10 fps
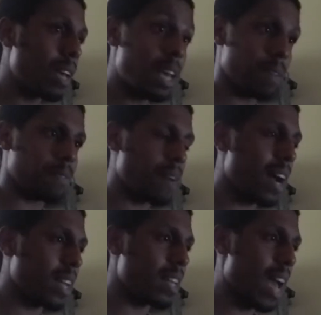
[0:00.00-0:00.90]
If
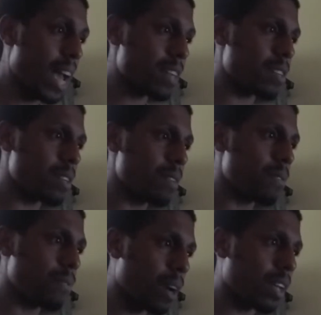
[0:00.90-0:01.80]
I can actually
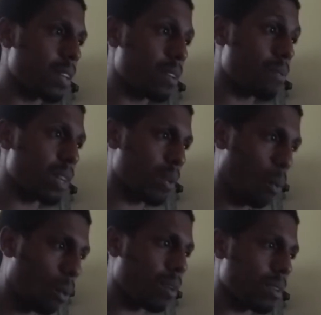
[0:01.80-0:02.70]
fucking
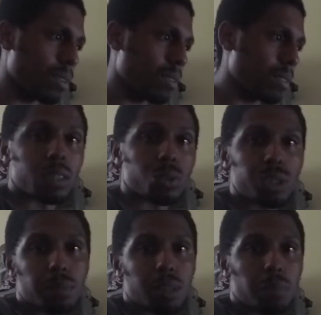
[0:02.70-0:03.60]
record.
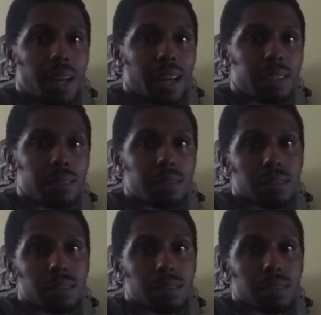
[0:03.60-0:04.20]
Twisted Metal Black,